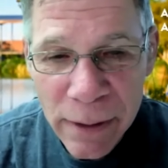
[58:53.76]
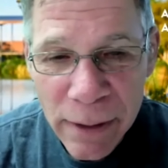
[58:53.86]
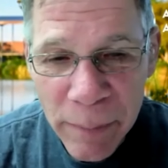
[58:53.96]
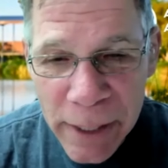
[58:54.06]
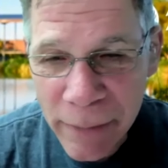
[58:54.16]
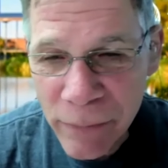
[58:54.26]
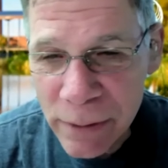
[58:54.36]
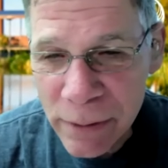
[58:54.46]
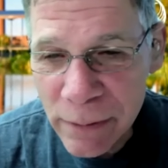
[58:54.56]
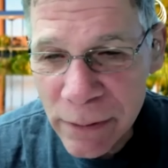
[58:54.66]
I may have
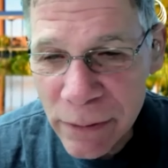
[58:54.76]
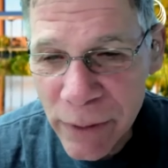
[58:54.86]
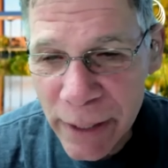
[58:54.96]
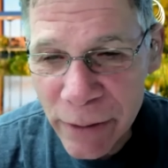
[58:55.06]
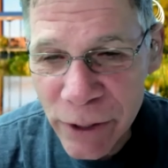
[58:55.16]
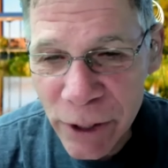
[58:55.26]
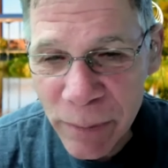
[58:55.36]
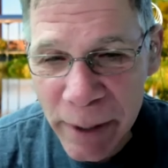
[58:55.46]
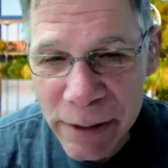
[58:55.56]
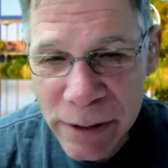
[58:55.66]
to try to share
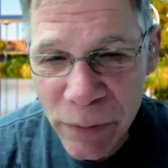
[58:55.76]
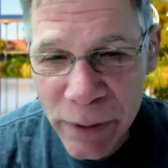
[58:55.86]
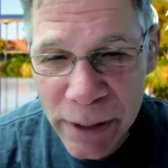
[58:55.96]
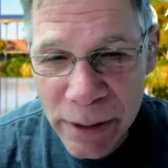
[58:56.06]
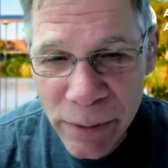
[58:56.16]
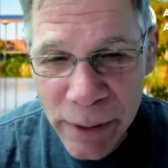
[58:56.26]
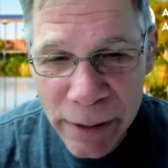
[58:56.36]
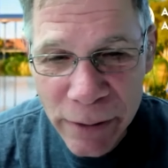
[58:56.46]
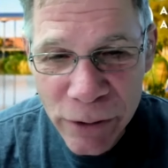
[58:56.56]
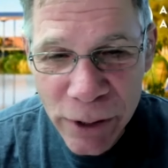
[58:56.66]
my screen so I
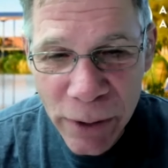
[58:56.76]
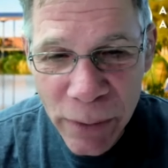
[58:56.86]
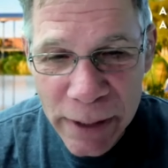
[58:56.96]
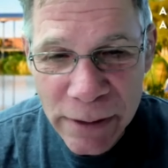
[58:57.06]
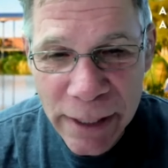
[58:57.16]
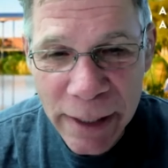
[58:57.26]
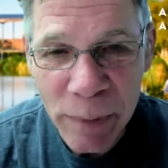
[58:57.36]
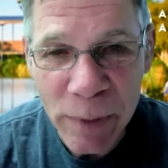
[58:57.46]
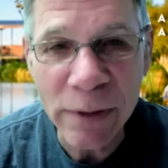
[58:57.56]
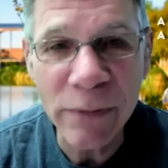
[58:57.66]
can show you an
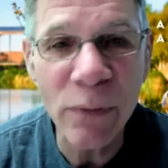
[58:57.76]
example of